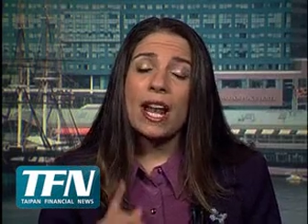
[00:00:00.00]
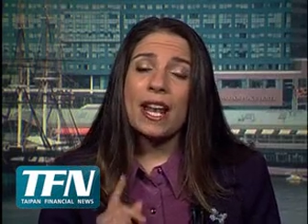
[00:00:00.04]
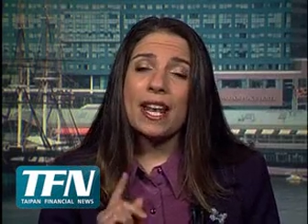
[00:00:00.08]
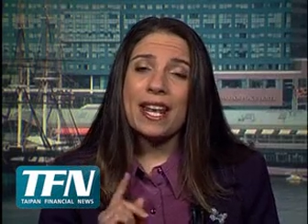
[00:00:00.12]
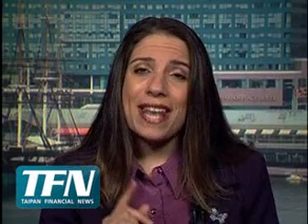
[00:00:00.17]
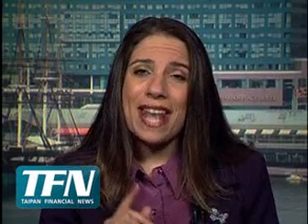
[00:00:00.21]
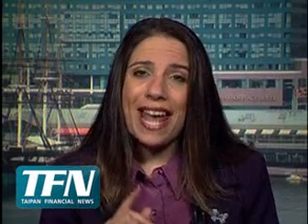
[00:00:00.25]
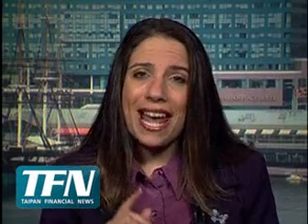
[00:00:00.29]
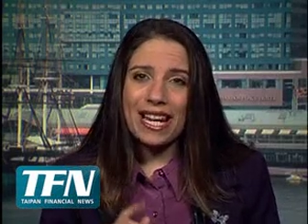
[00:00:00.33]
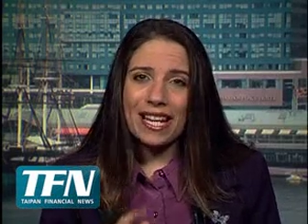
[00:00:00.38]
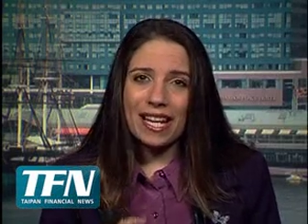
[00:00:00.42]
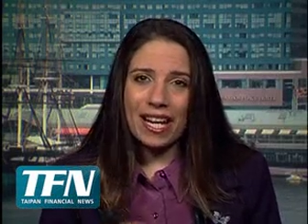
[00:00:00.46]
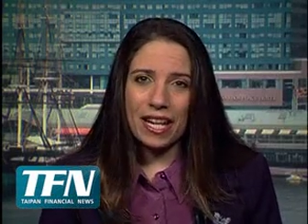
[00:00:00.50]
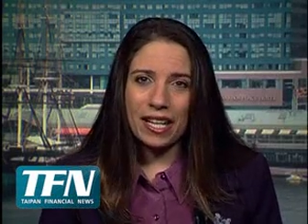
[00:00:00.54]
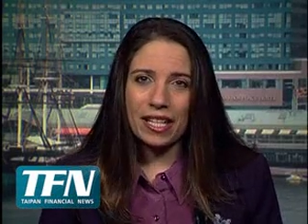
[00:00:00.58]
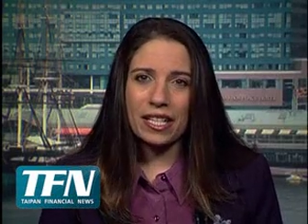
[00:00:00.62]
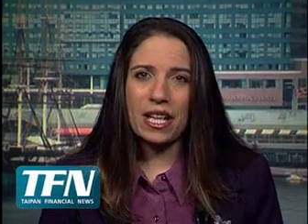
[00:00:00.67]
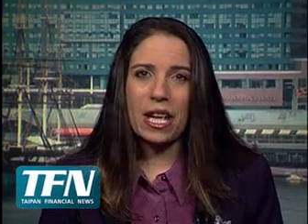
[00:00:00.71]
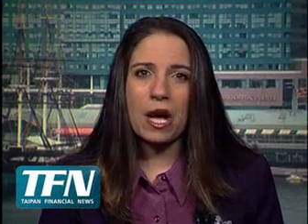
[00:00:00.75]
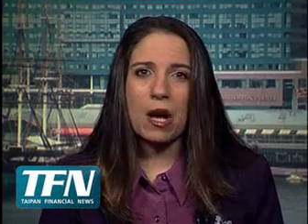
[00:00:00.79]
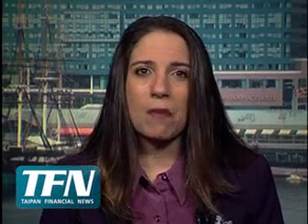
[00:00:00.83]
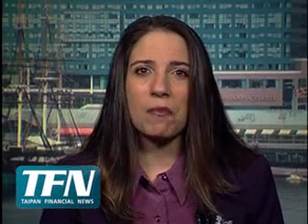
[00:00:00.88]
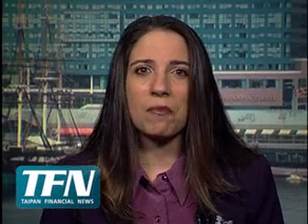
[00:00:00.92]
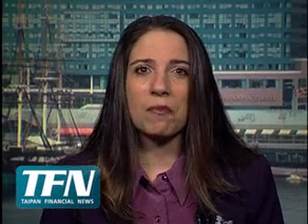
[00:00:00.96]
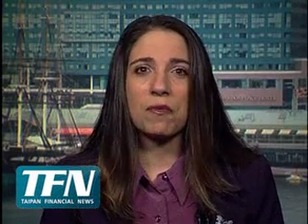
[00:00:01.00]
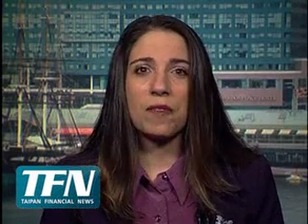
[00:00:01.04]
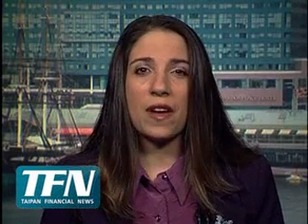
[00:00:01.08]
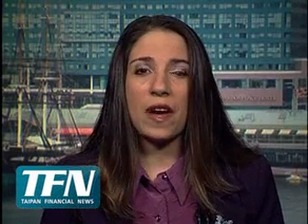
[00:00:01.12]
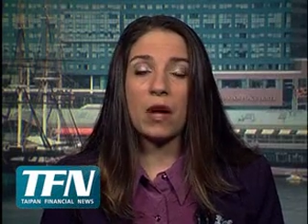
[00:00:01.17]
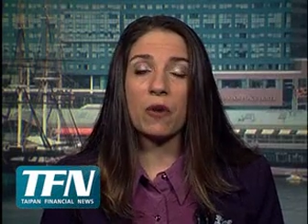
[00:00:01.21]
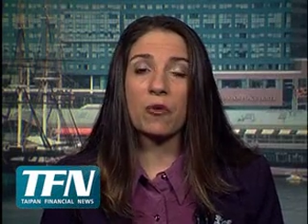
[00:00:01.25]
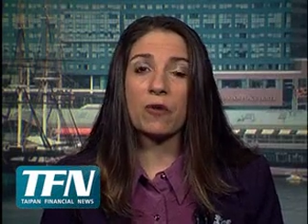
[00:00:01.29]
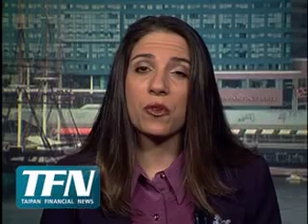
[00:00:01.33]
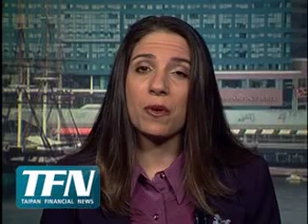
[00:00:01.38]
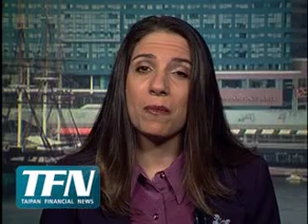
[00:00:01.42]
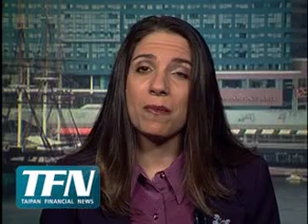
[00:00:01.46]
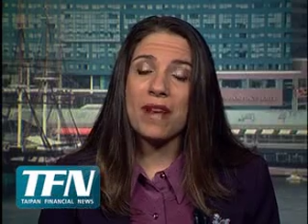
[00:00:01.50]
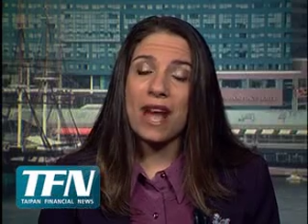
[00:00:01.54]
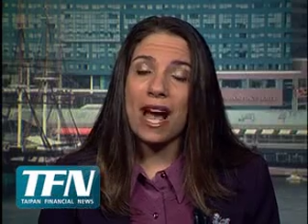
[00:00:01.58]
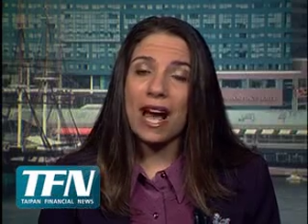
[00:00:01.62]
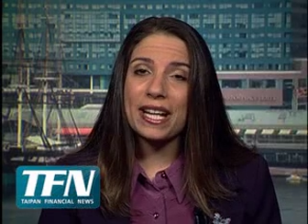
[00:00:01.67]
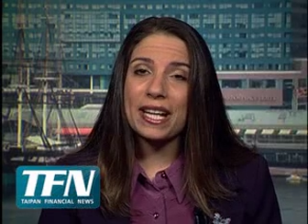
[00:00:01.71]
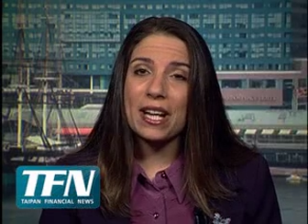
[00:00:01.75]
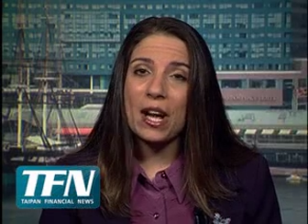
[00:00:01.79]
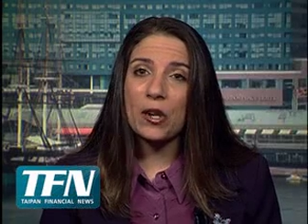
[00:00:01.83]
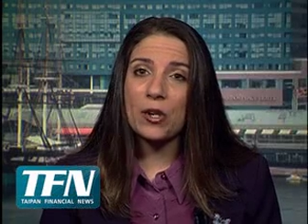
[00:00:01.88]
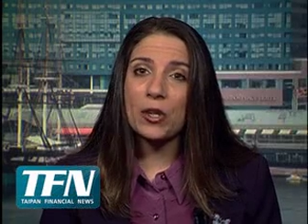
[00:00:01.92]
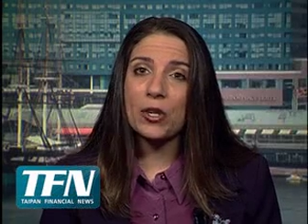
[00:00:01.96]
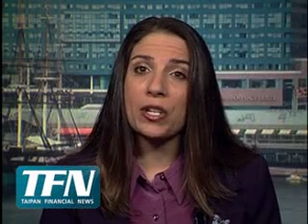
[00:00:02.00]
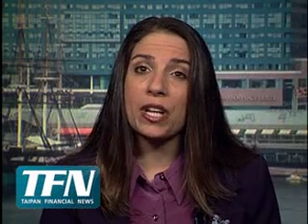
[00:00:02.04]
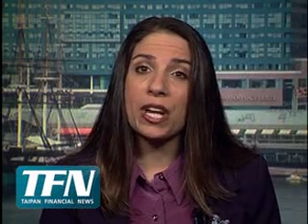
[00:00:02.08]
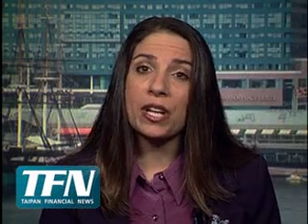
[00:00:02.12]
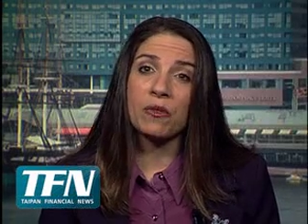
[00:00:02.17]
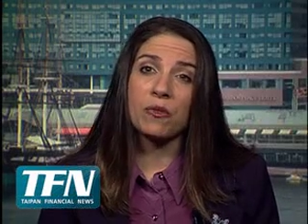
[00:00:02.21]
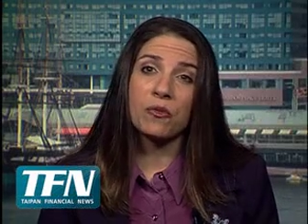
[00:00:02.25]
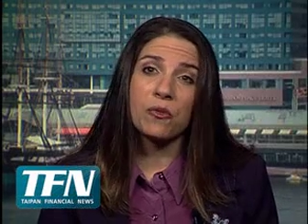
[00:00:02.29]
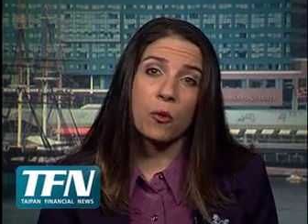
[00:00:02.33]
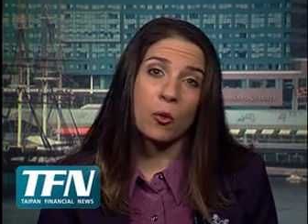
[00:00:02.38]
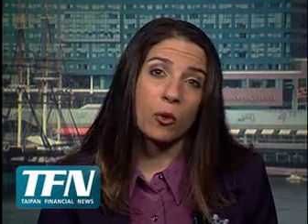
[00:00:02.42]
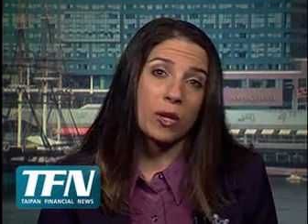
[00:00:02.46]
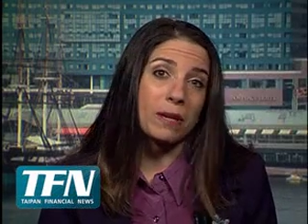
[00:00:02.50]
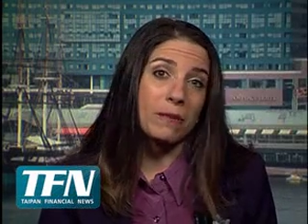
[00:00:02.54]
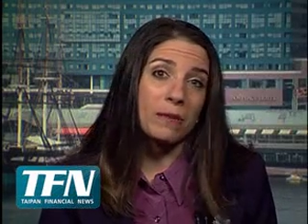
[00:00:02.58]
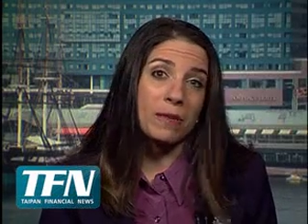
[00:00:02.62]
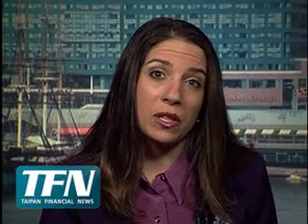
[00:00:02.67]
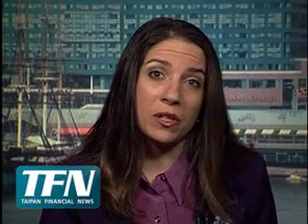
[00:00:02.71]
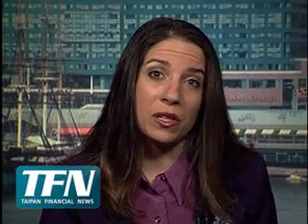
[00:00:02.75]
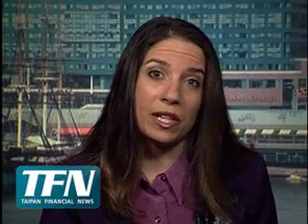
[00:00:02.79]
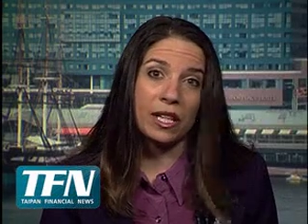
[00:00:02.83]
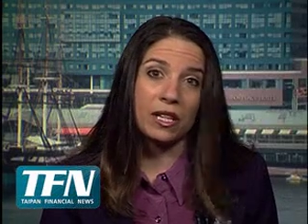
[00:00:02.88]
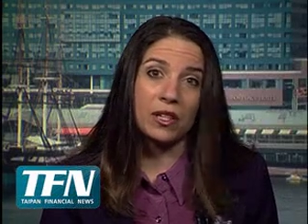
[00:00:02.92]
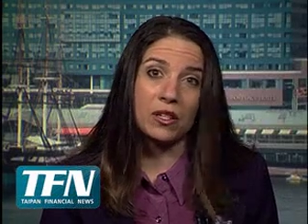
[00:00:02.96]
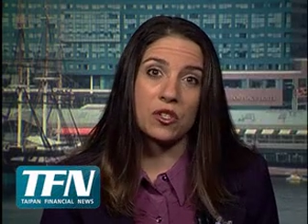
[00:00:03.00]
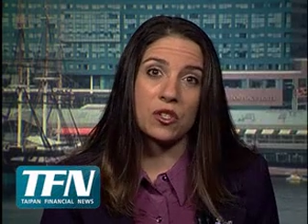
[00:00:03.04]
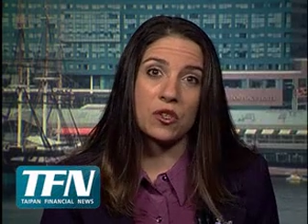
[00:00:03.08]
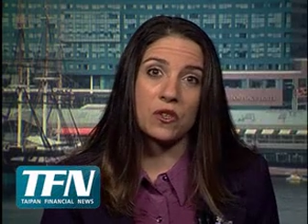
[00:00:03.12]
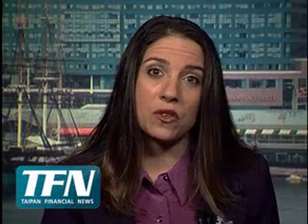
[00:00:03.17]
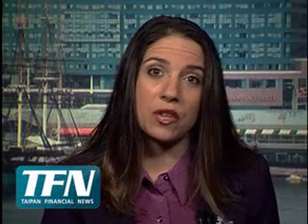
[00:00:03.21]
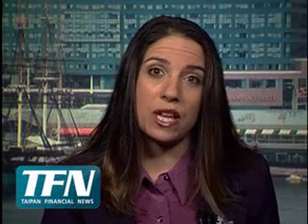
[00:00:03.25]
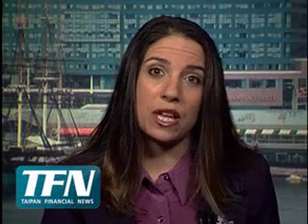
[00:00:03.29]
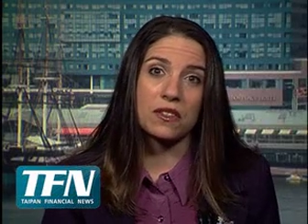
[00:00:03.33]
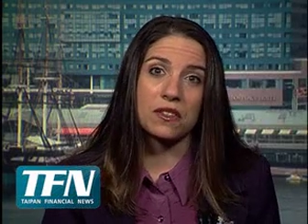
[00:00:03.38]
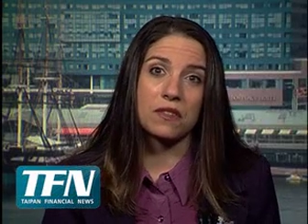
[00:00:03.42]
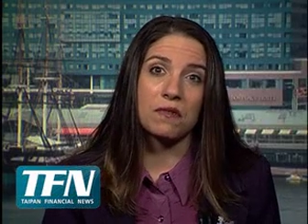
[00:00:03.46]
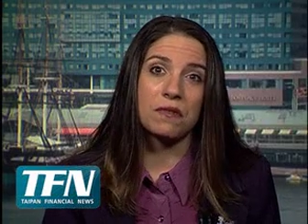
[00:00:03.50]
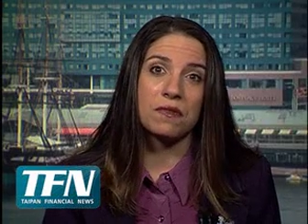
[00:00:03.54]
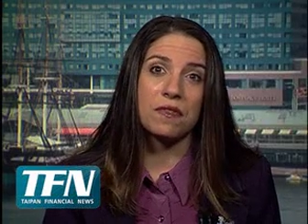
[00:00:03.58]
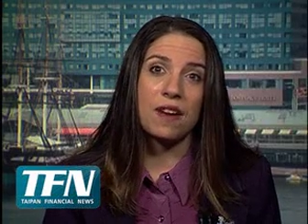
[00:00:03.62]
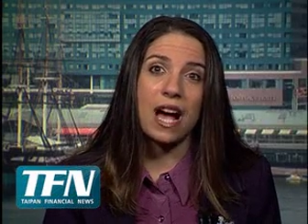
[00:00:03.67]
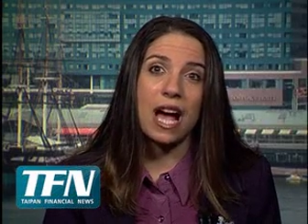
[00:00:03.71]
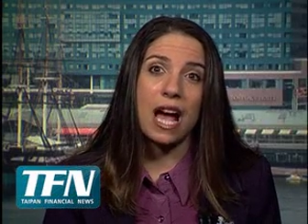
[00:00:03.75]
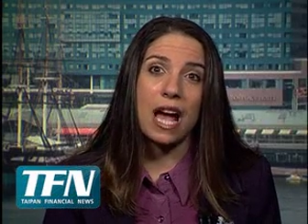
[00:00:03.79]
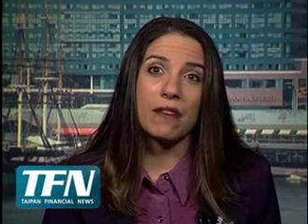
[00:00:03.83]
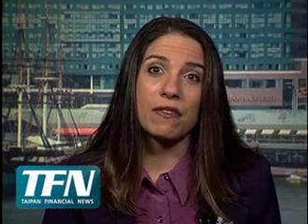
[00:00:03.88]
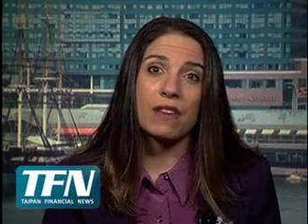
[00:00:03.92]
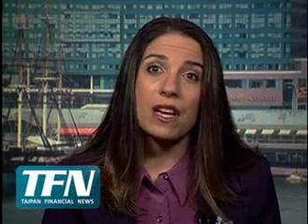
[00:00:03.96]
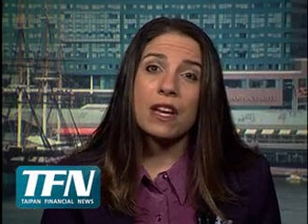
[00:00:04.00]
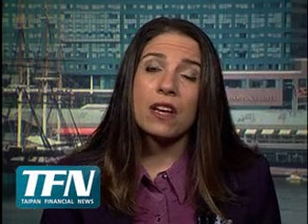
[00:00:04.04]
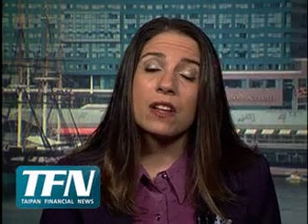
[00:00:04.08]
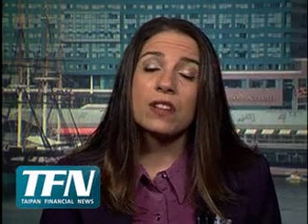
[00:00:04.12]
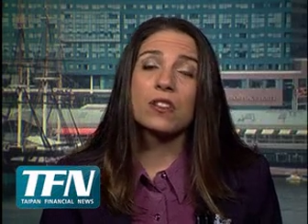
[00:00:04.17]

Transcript: Net income fell from $940 million in 2005